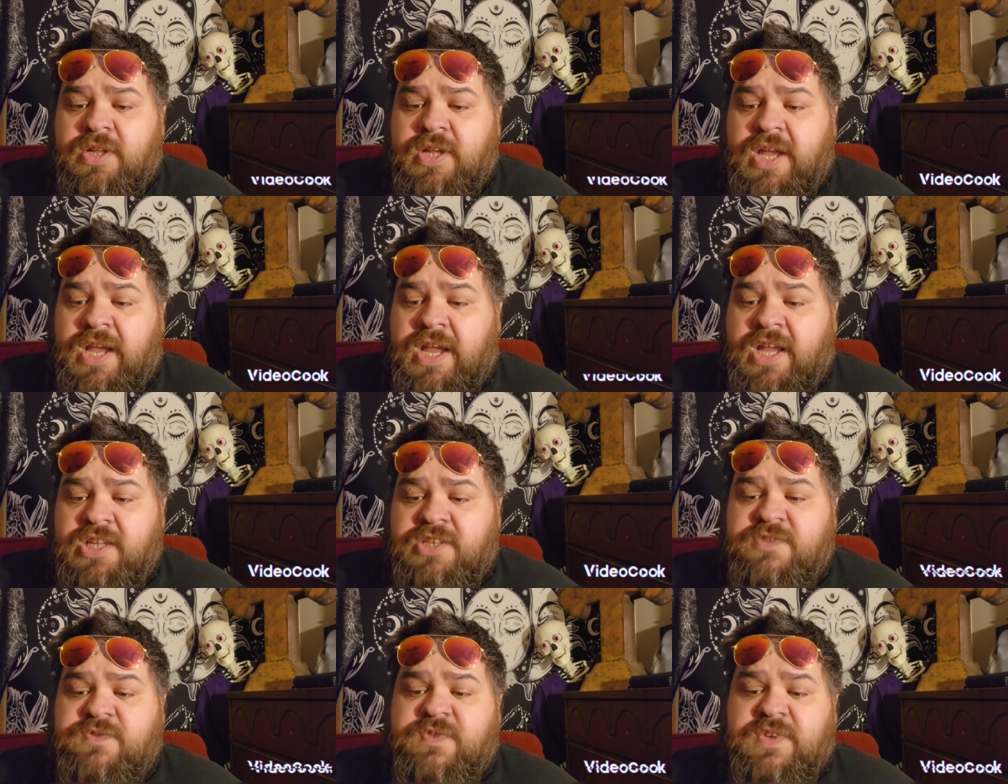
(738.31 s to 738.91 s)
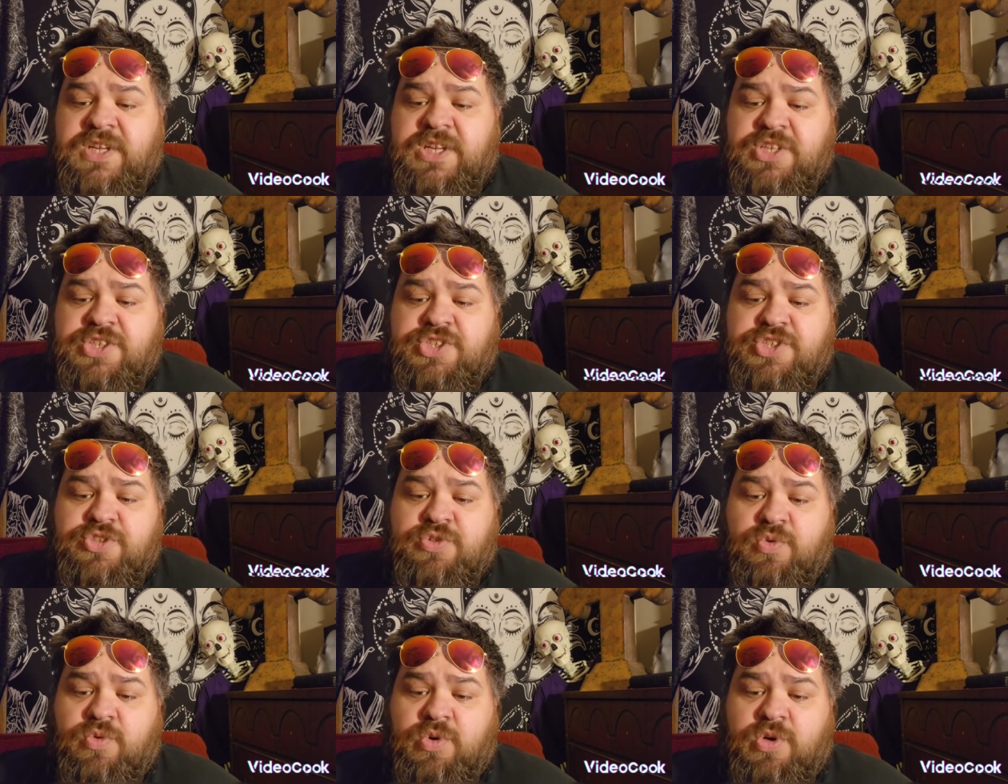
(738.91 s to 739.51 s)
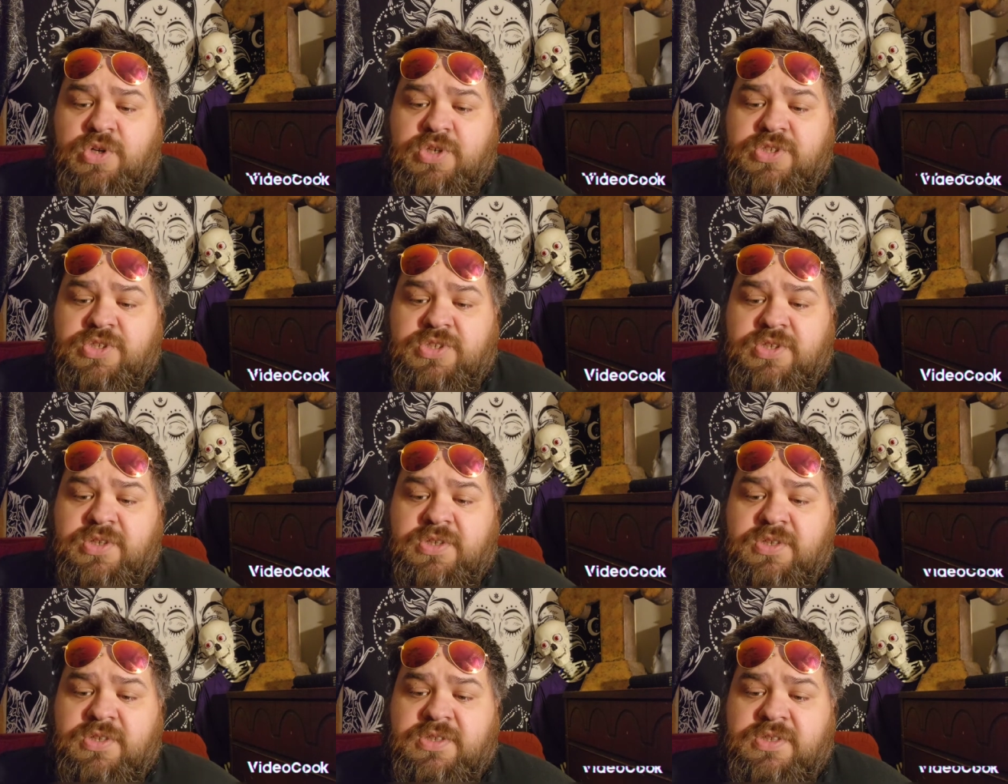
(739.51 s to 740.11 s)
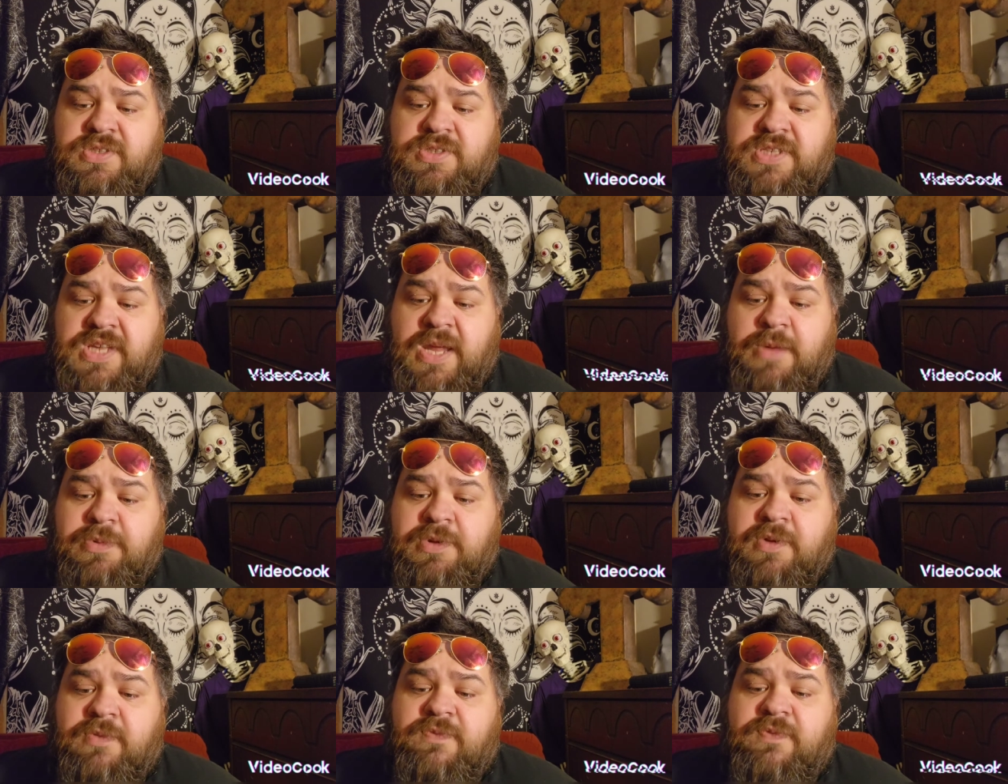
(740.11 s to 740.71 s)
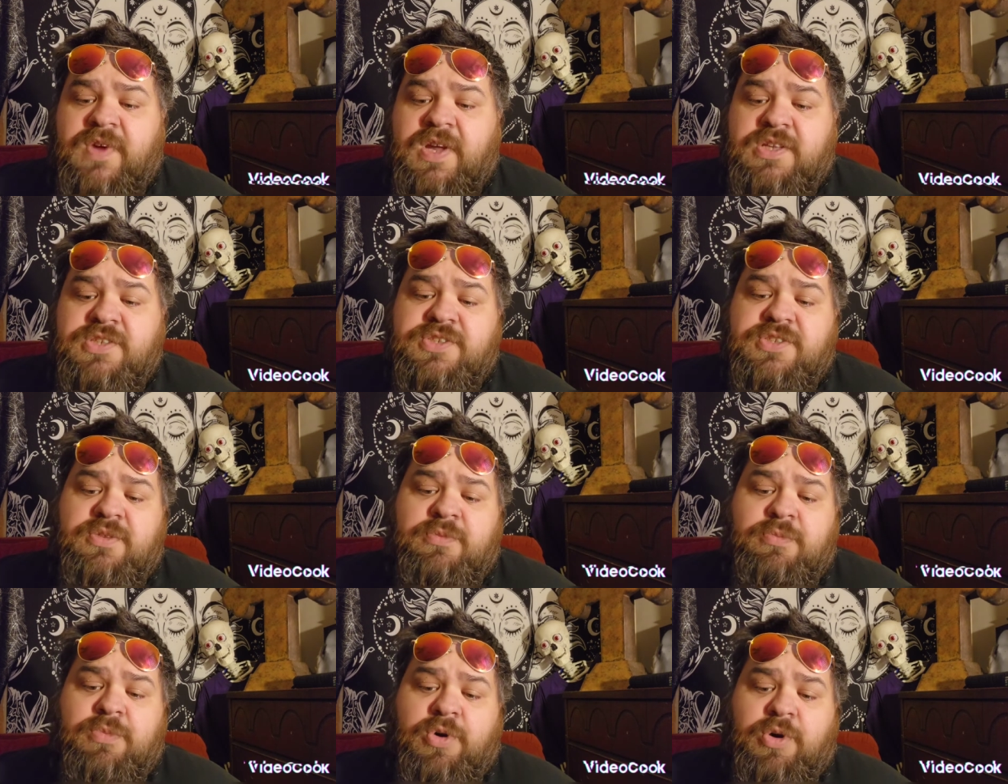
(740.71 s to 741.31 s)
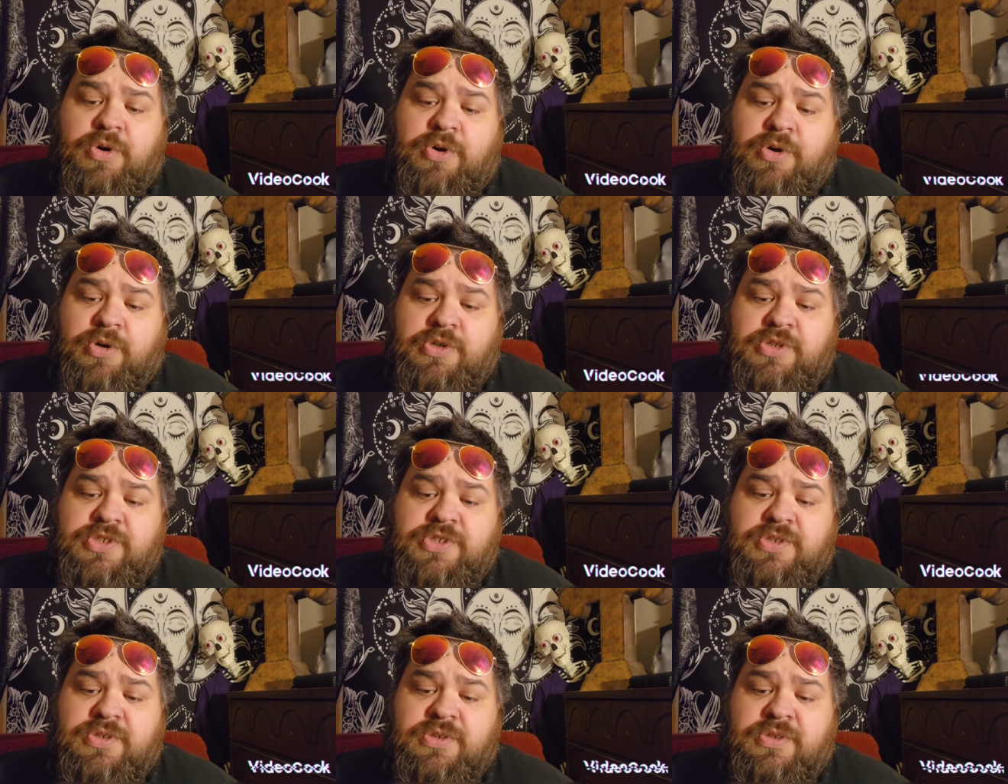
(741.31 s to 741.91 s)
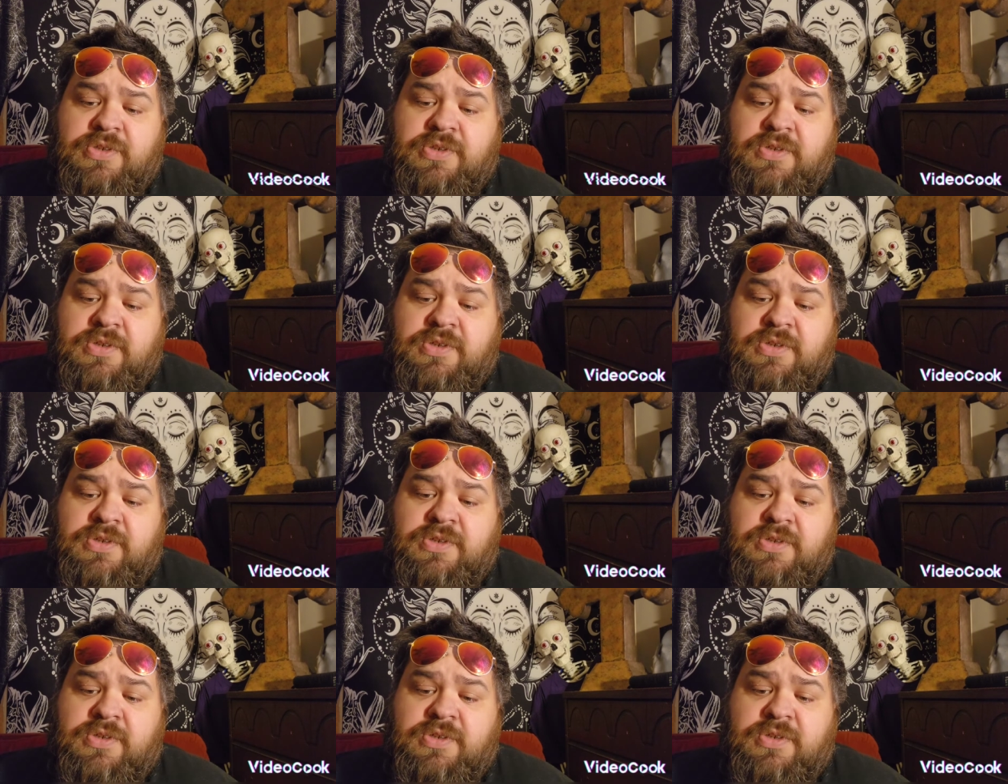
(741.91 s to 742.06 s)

as Fee Shorts. Sapp confessed to murders.